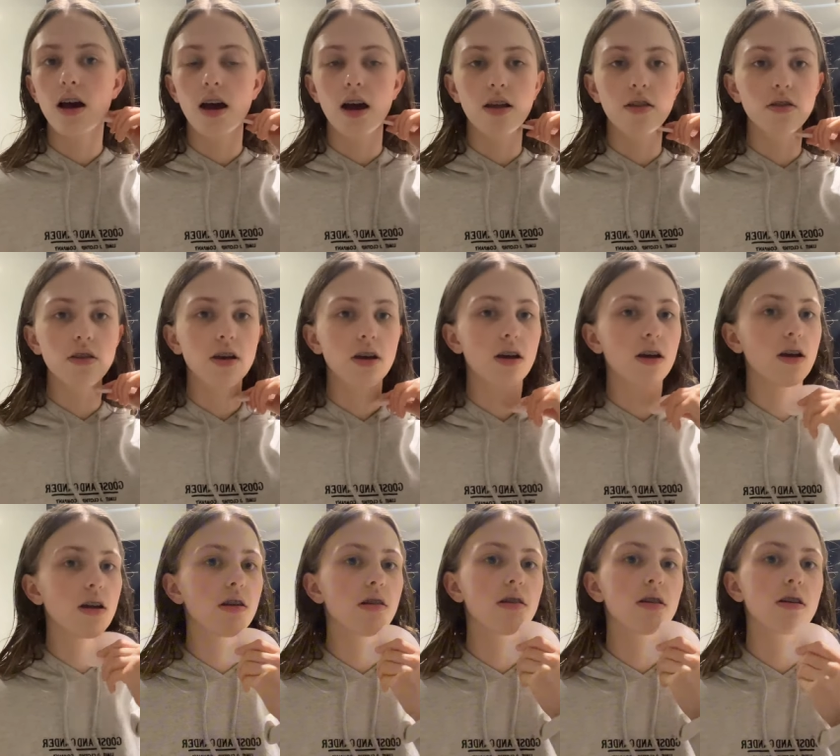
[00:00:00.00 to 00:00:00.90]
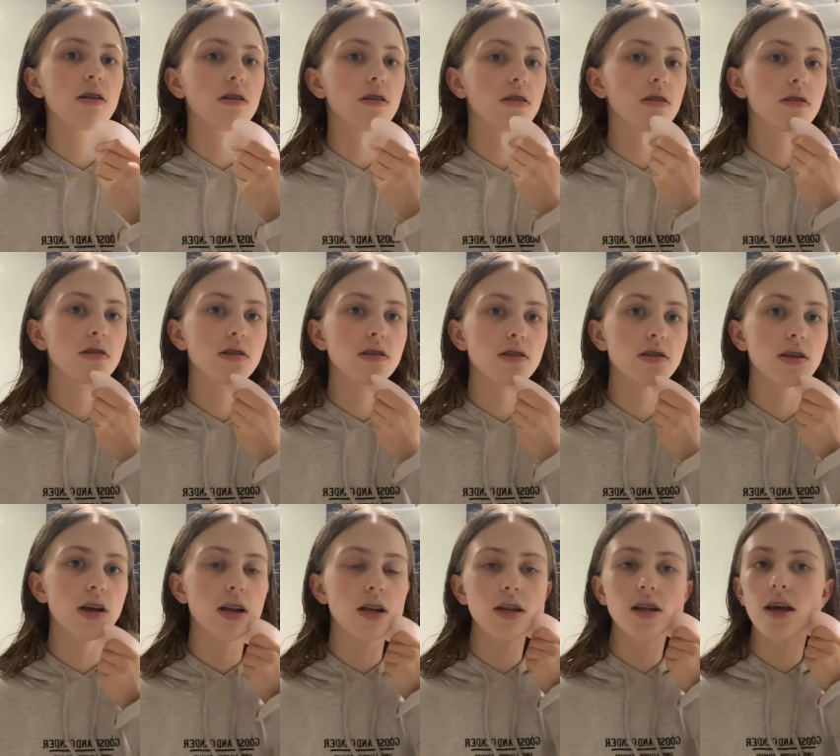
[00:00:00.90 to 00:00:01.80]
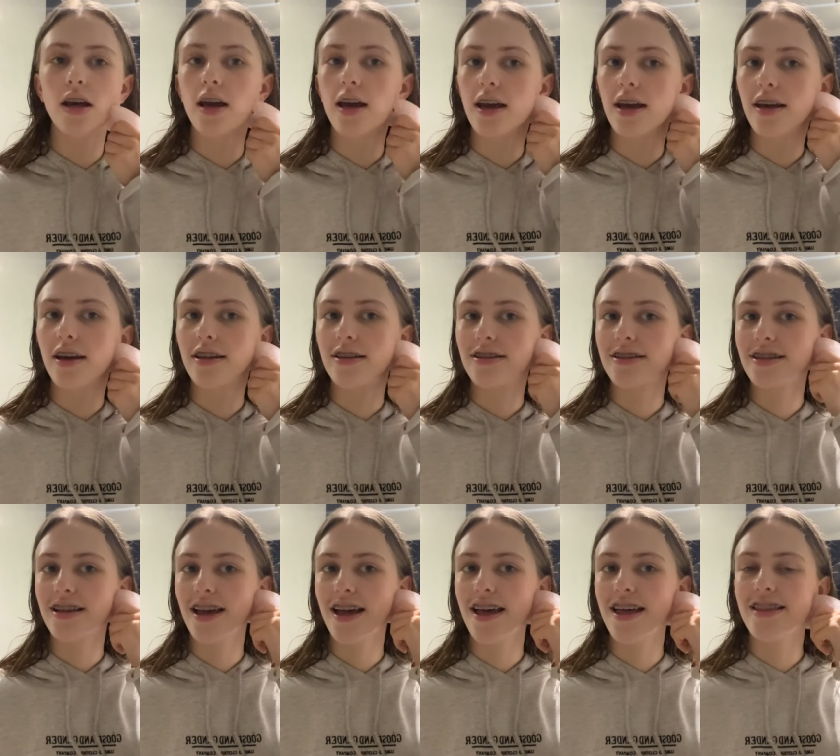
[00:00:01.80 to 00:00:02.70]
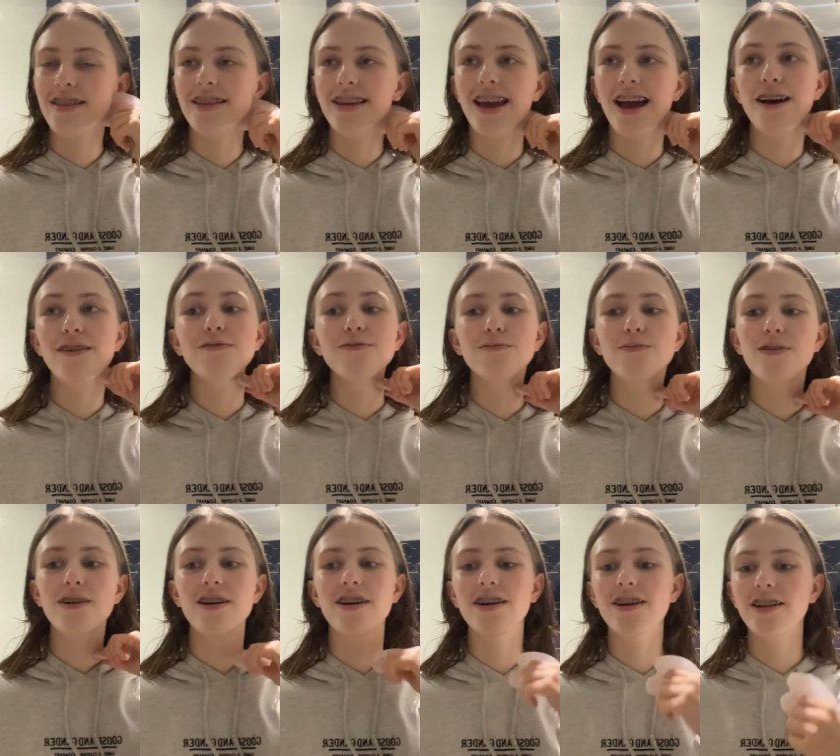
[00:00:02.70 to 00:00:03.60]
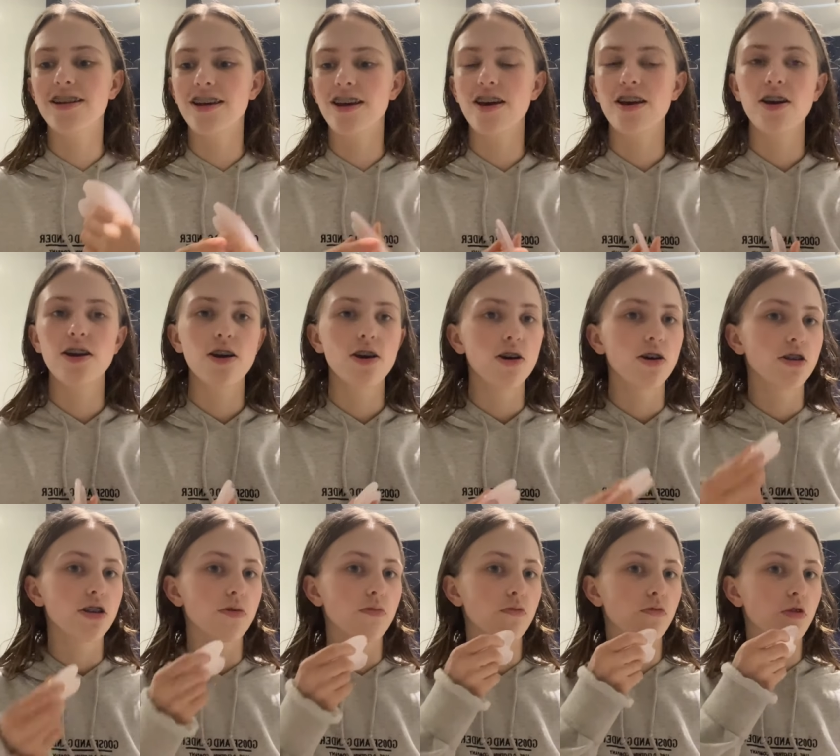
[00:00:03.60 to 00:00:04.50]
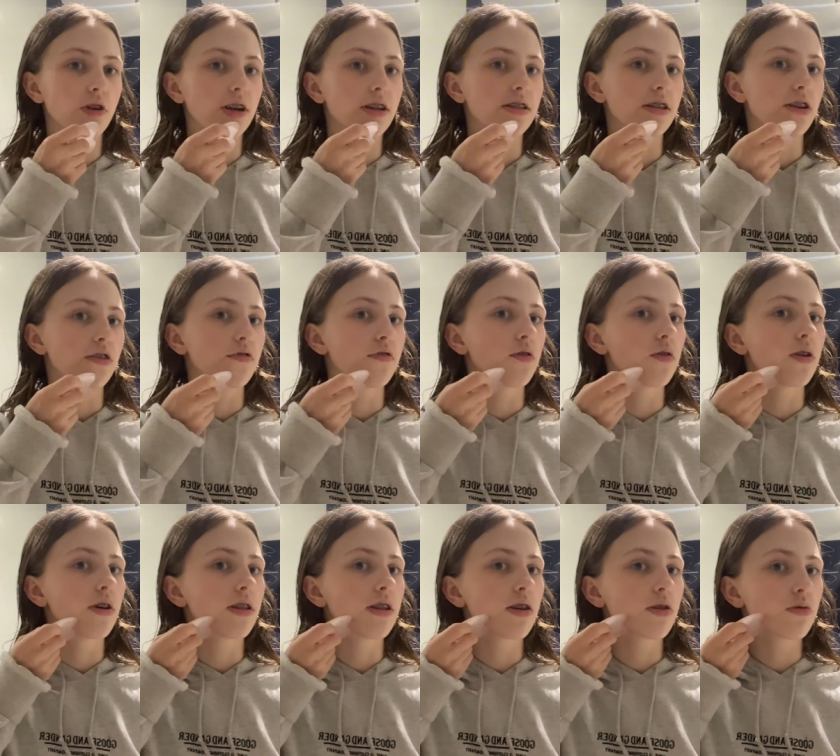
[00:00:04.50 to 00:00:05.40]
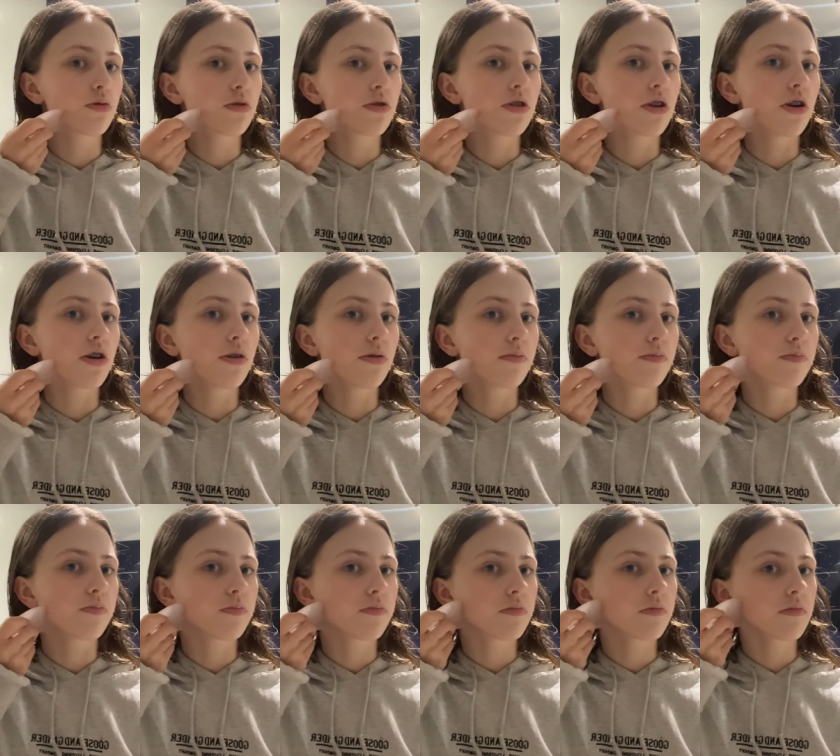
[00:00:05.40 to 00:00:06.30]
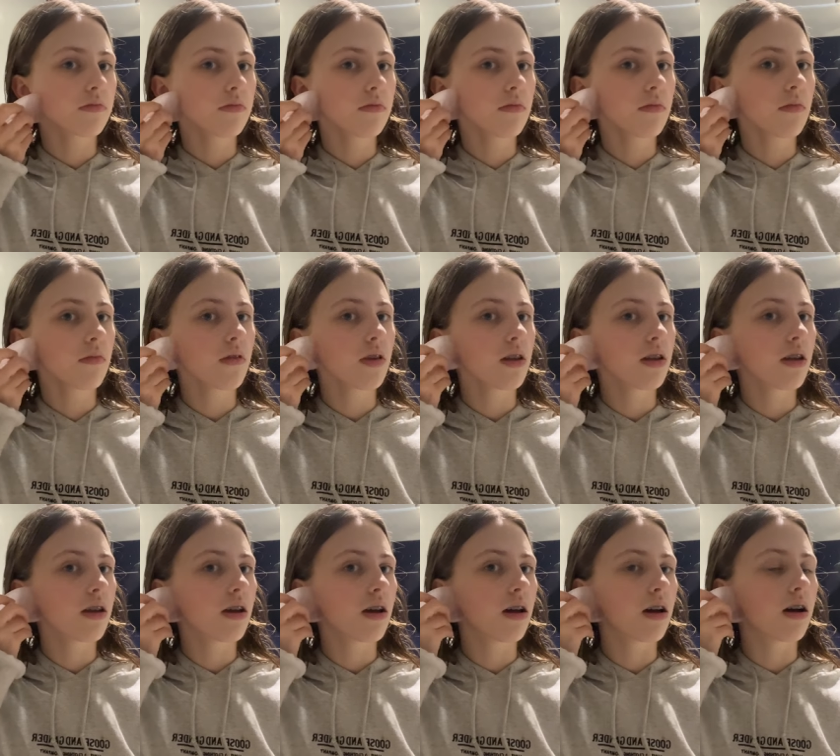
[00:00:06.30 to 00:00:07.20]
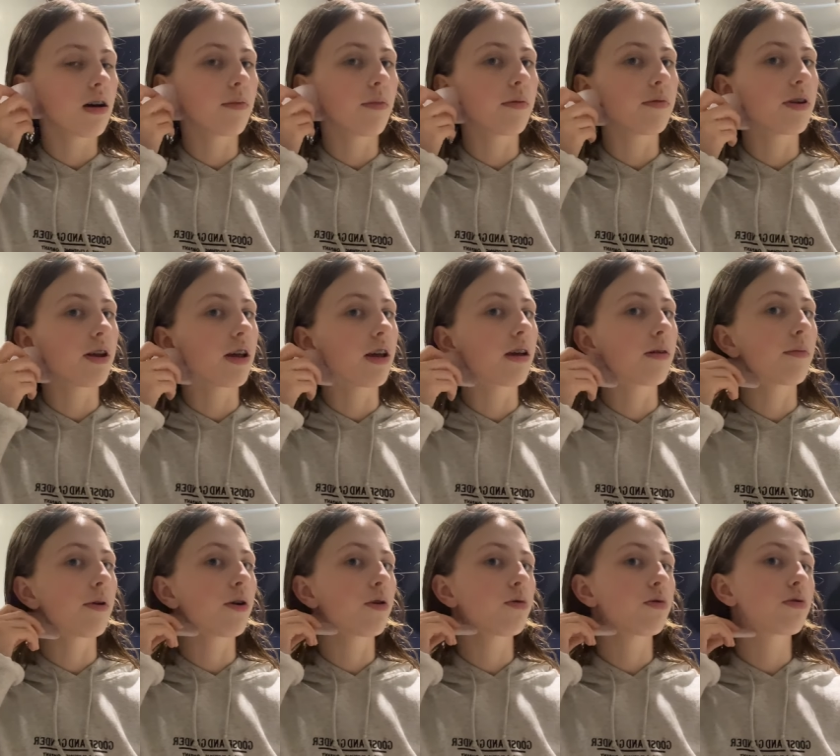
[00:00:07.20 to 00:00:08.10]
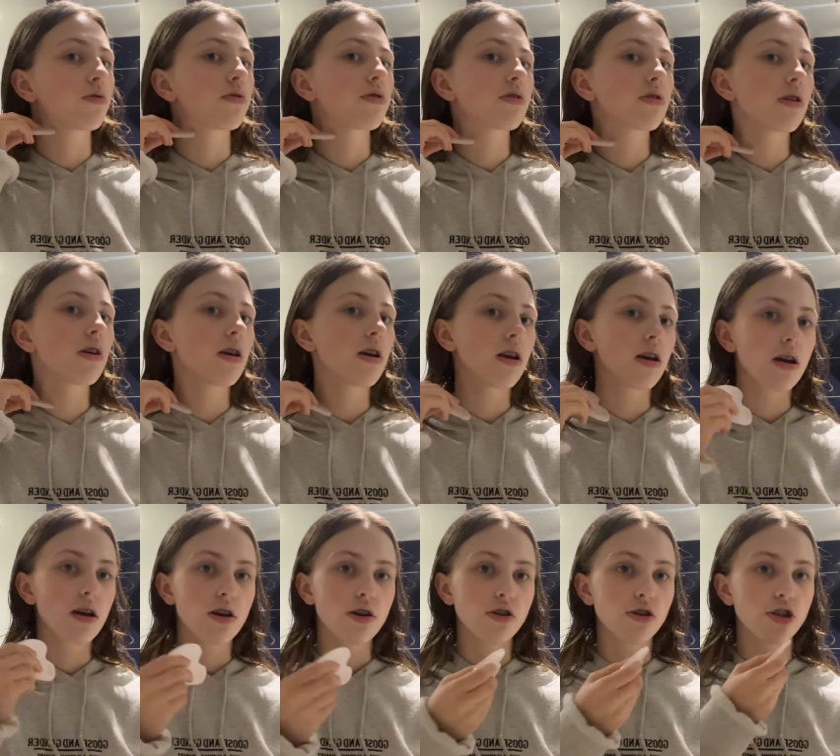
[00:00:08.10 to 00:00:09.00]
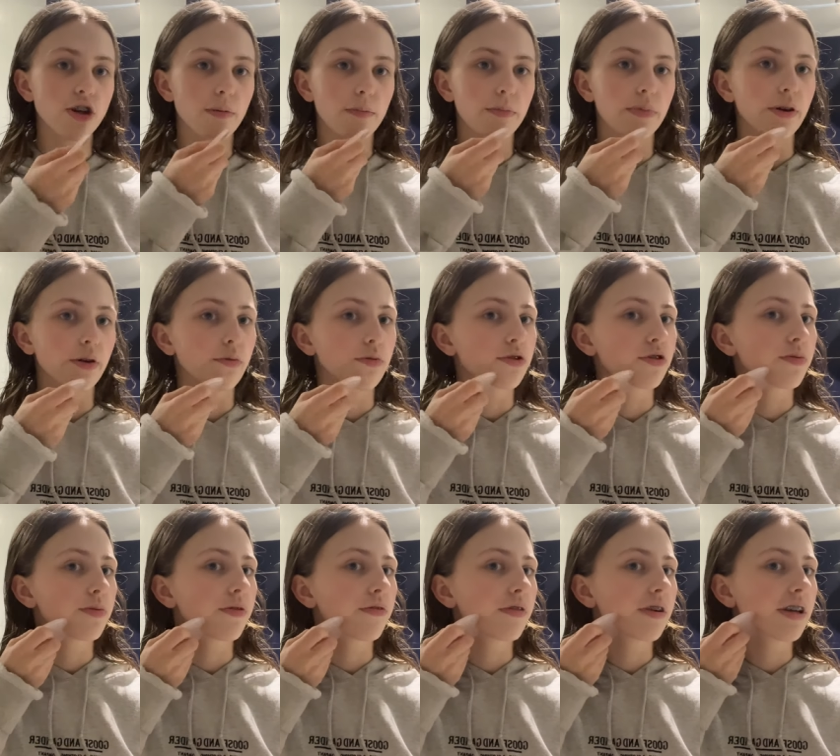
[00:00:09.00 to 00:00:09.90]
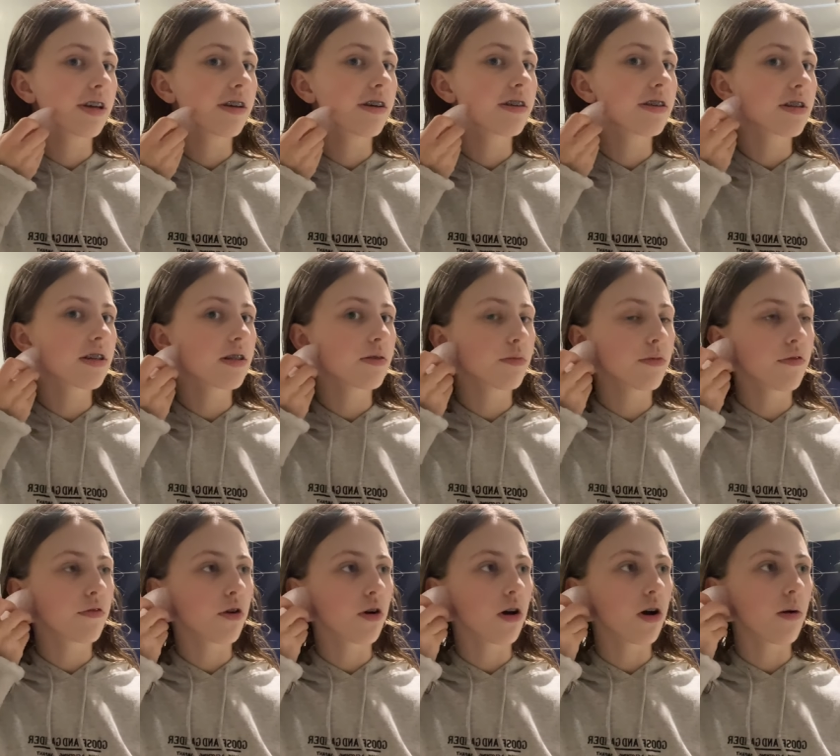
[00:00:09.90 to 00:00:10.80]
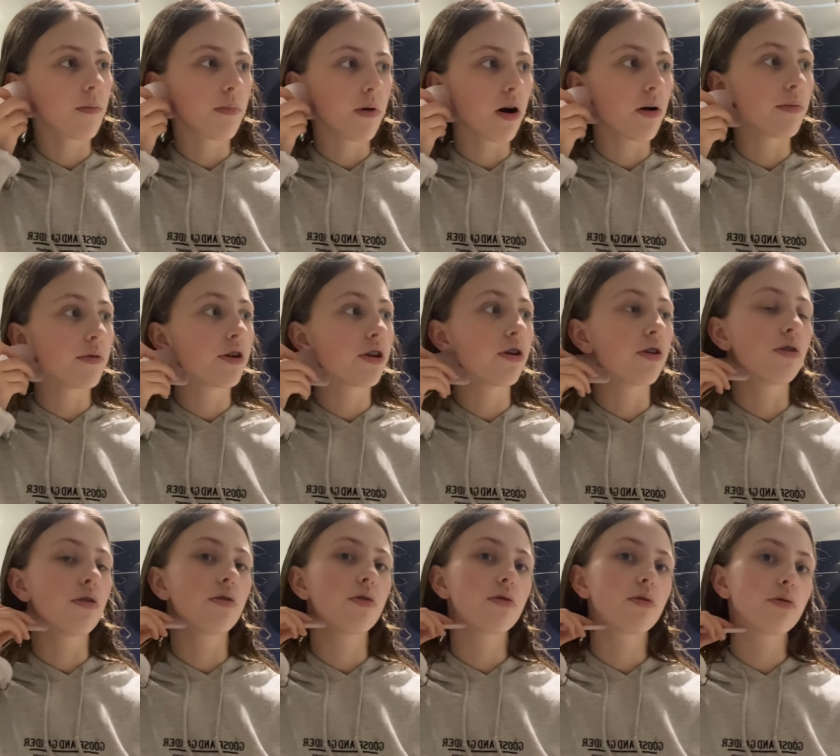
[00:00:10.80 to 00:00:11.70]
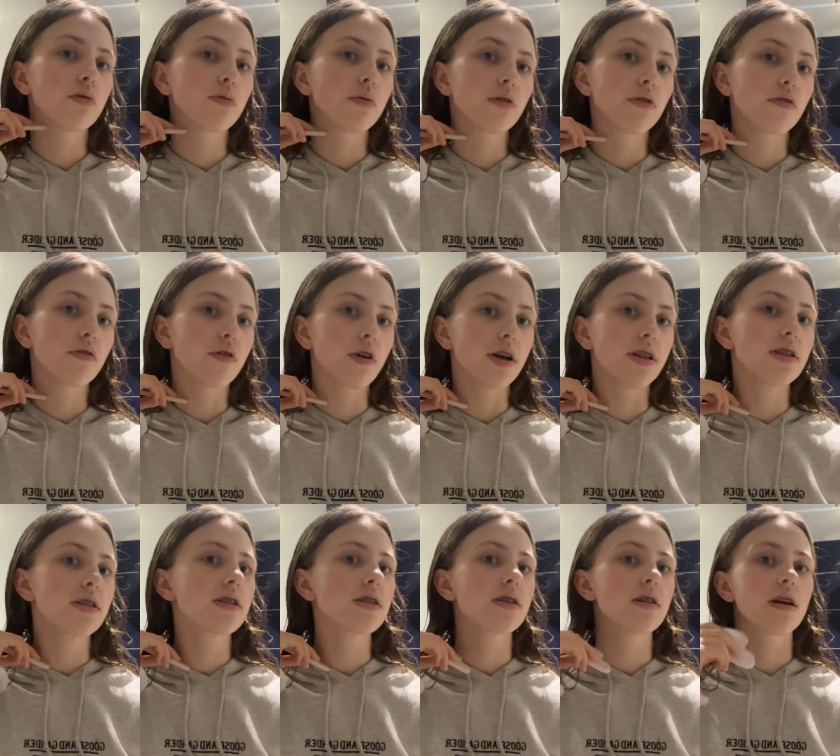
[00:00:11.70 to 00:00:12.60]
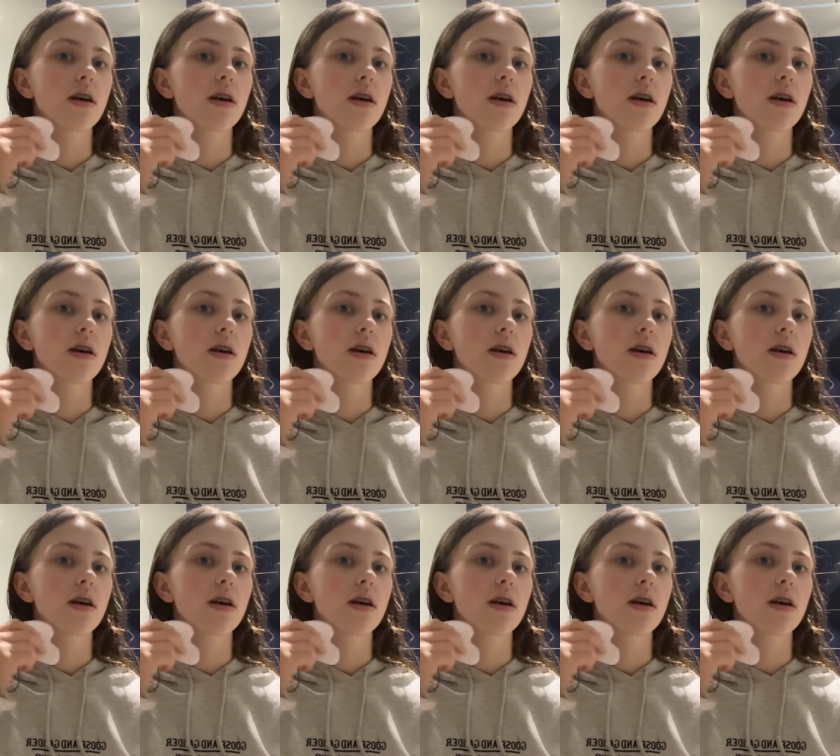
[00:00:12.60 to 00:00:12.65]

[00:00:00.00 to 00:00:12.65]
And then Sunday, it's the F1, which I'm really excited for. And then also um, I'm taking my horse jumping, which will be really good. And then we've got a barbecue with friends